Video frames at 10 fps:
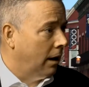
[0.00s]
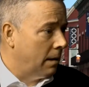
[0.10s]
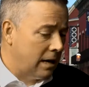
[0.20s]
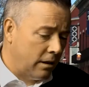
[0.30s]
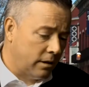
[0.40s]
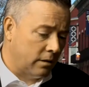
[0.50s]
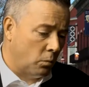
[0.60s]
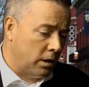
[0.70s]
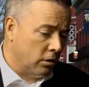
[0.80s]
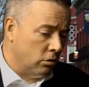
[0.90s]
Anything that
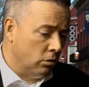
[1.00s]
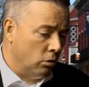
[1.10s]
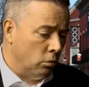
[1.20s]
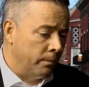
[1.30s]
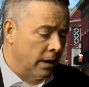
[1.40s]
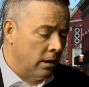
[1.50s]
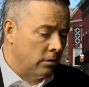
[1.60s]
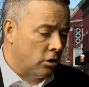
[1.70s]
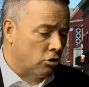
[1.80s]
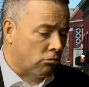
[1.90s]
we can do
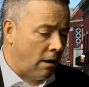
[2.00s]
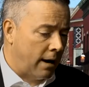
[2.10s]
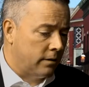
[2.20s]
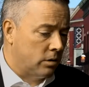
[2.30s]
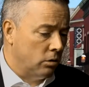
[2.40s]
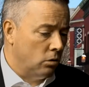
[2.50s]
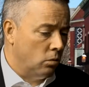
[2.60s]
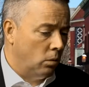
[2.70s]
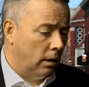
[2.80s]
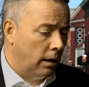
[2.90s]
to try
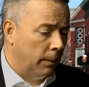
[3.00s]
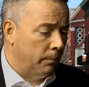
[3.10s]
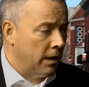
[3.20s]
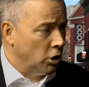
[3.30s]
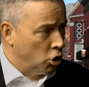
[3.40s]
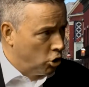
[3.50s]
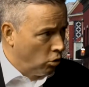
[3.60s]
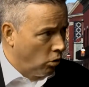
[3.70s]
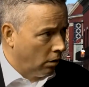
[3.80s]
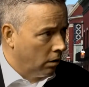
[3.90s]
to
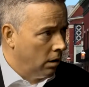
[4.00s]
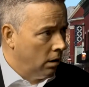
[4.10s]
ensure